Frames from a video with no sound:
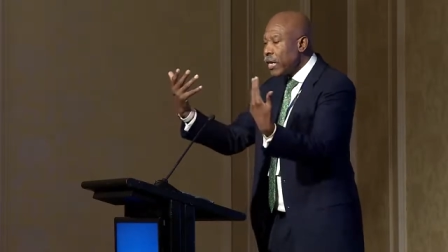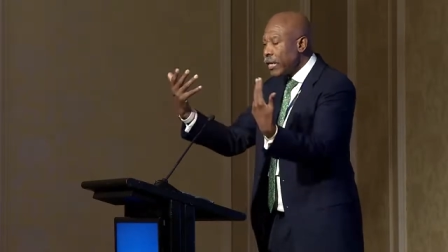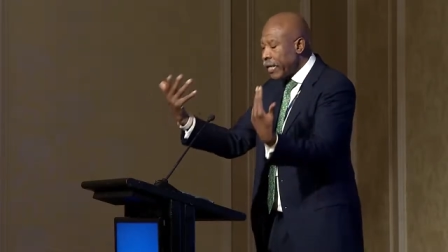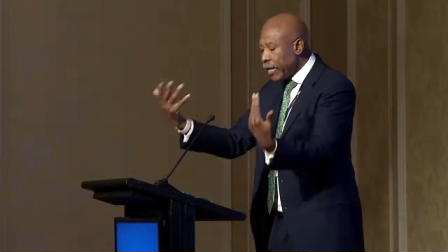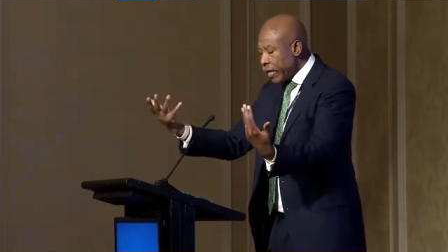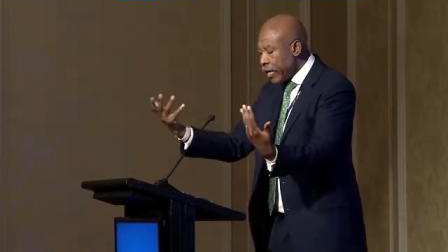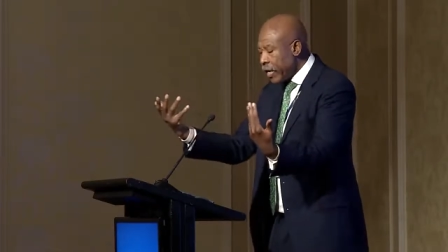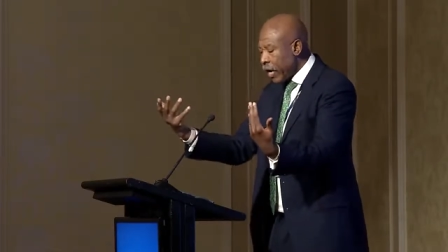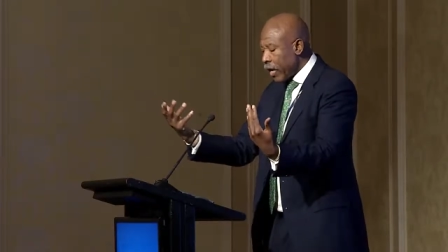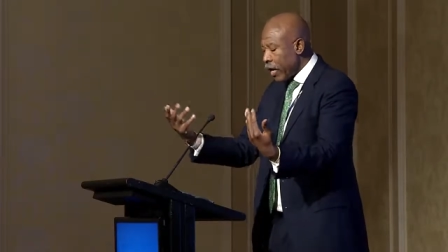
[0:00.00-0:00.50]

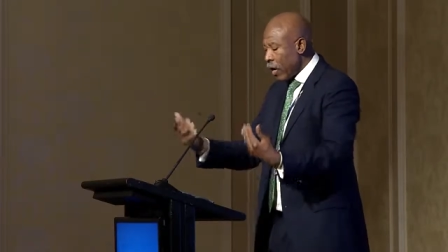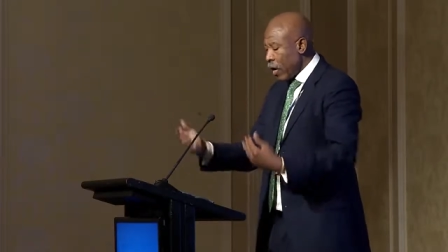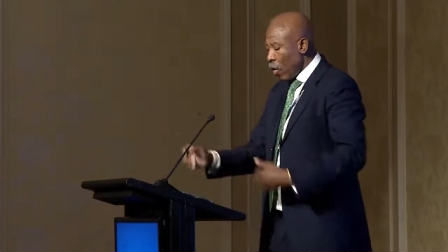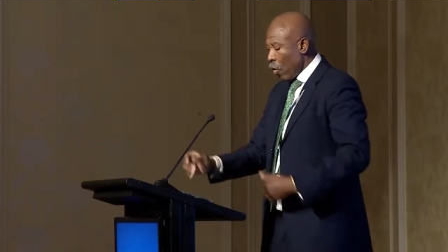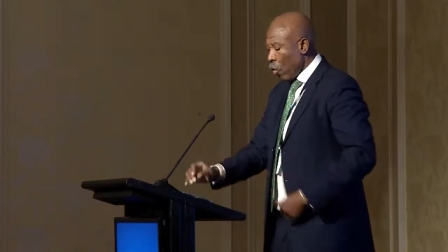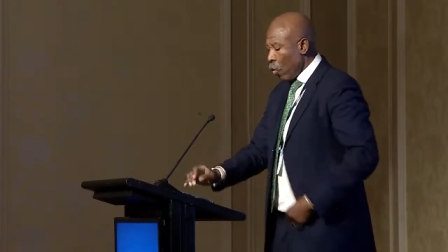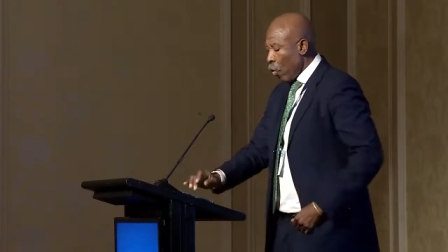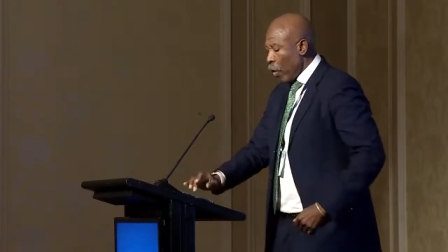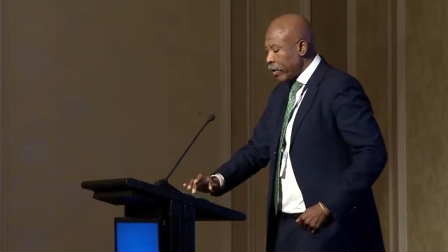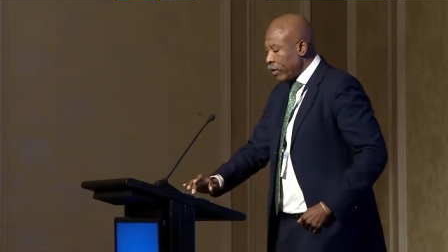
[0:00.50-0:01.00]
clear
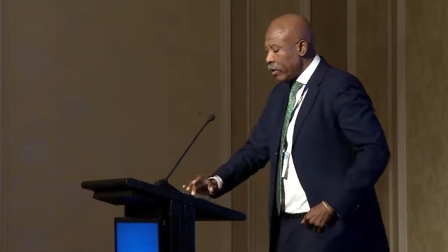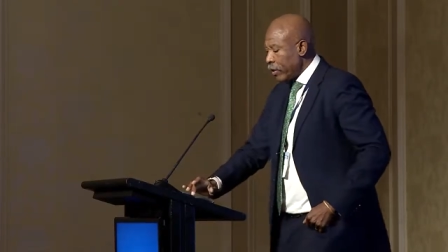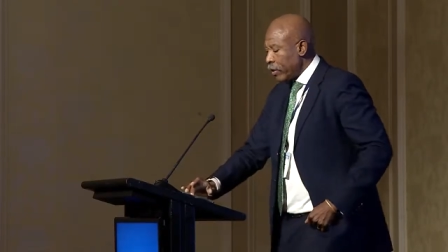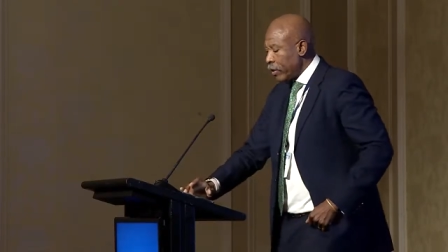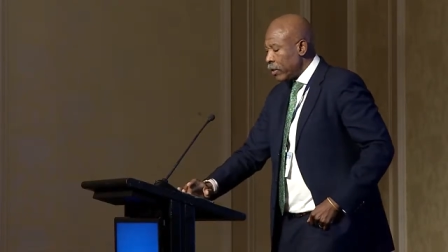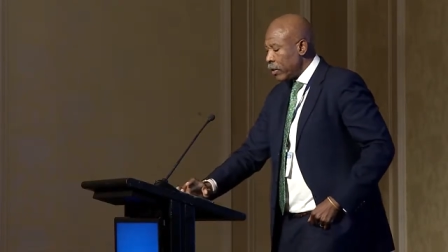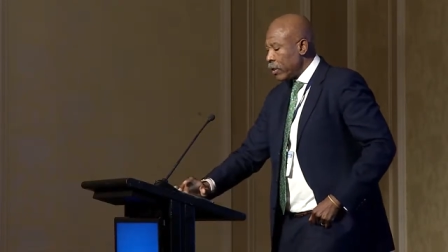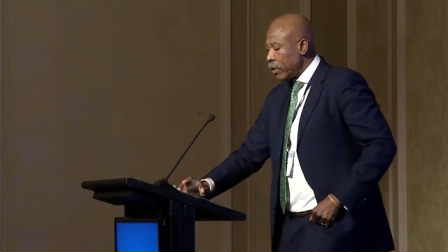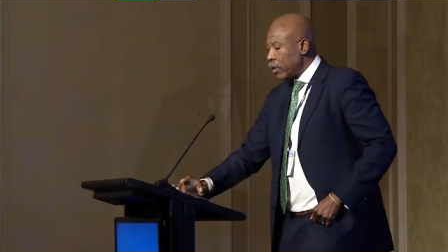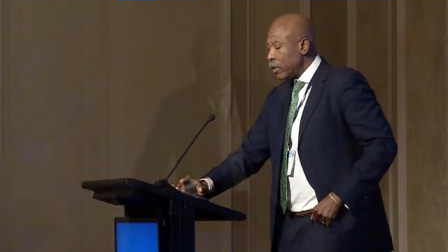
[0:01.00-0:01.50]
what
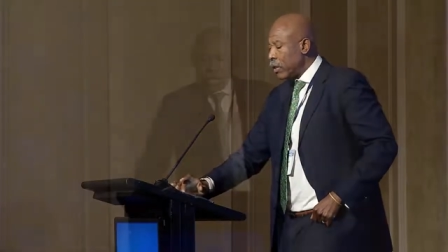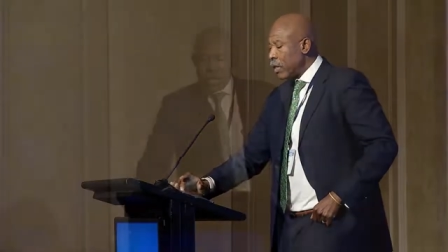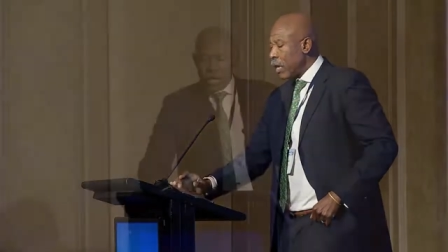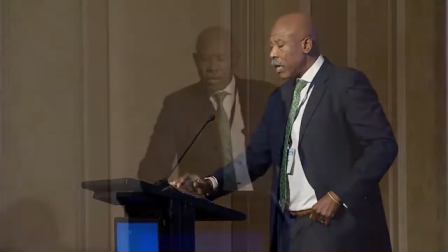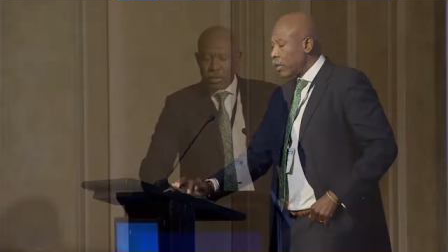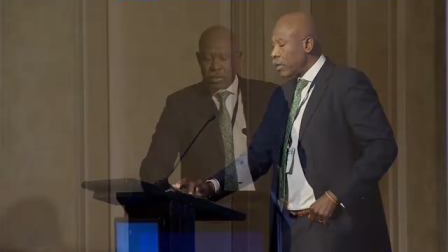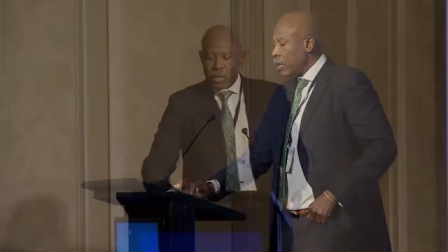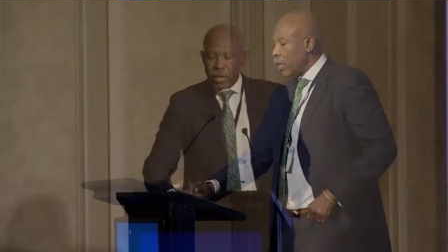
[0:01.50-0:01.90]
it is that